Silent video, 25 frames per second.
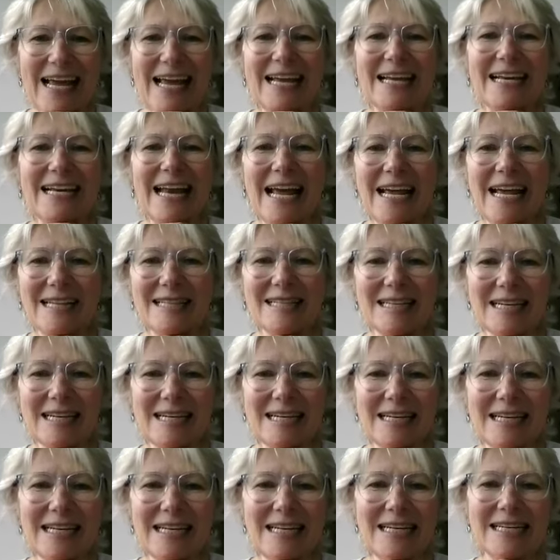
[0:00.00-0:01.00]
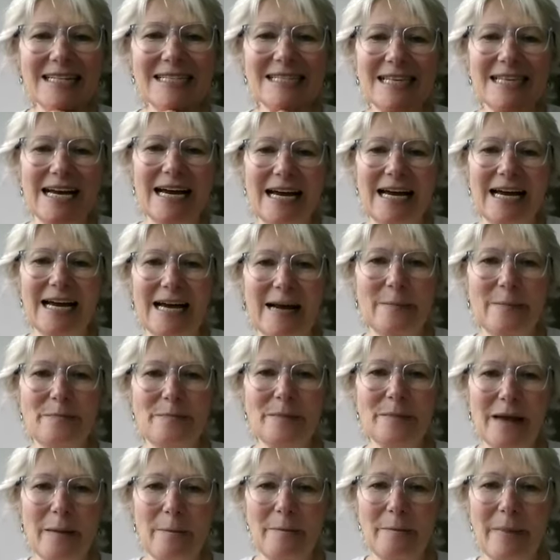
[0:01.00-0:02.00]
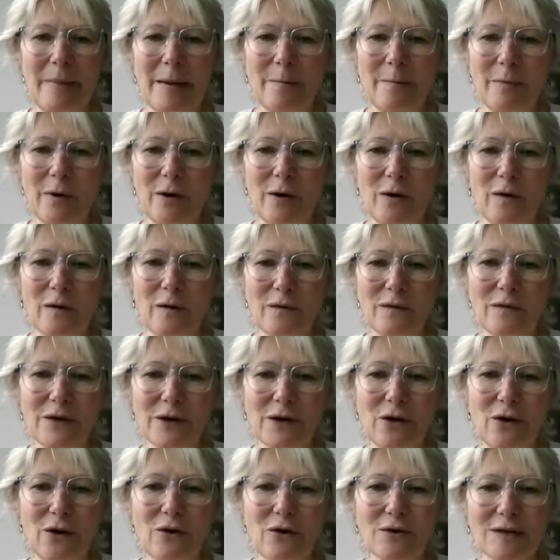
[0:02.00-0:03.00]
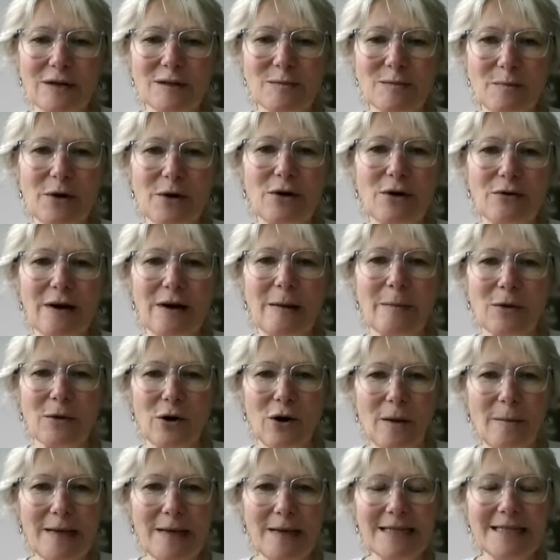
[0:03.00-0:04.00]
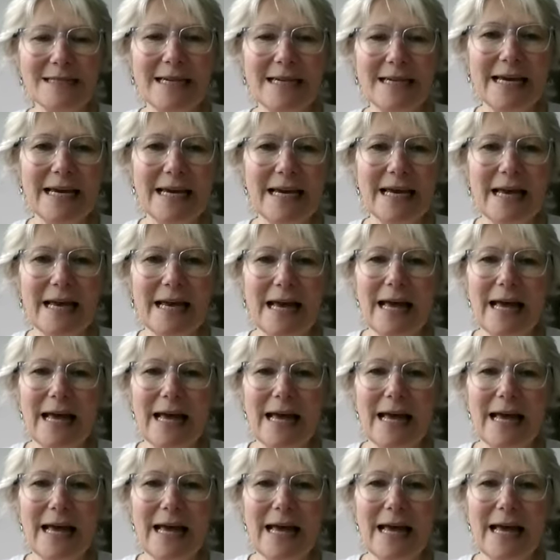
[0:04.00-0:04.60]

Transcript: Nathan is a member of the Congress Program Committee